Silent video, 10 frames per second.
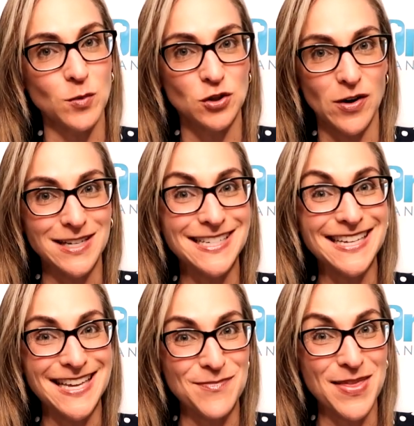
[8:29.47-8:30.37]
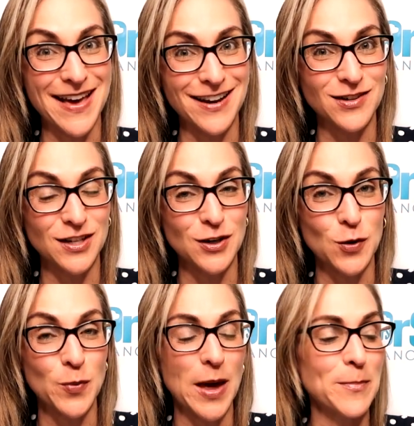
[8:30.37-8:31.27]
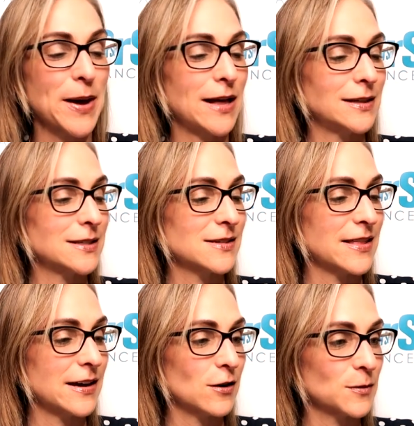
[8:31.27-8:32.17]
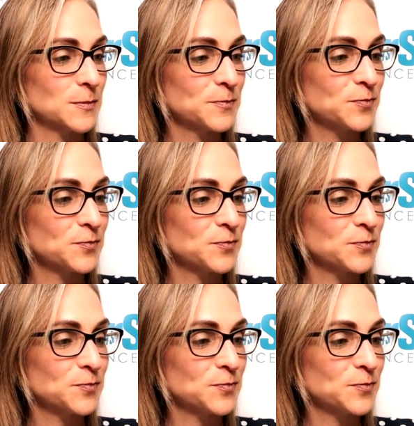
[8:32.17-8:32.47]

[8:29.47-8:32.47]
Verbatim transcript: and we're trying to keep that, you know, that balance there.